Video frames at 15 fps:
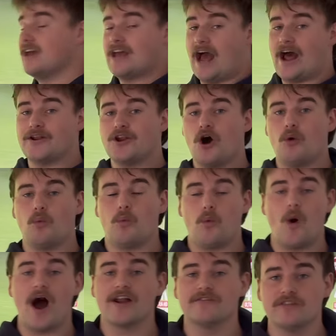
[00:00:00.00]
and not
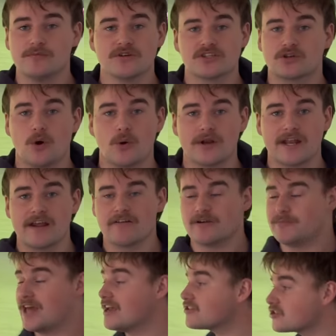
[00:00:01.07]
one of them has gone near him.
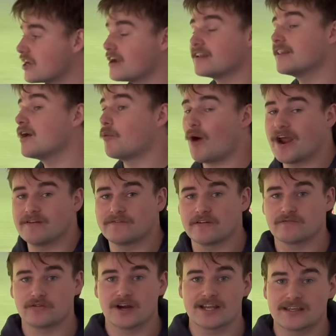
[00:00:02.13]
They're standing there waiting for
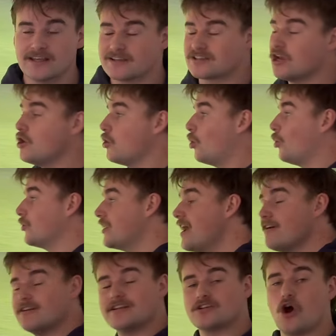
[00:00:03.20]
free kicks, or
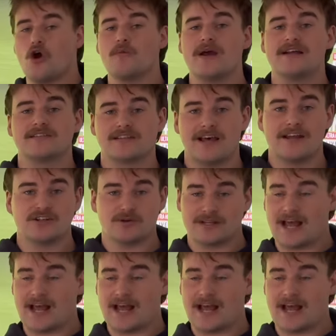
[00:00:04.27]
they're in no man's land doing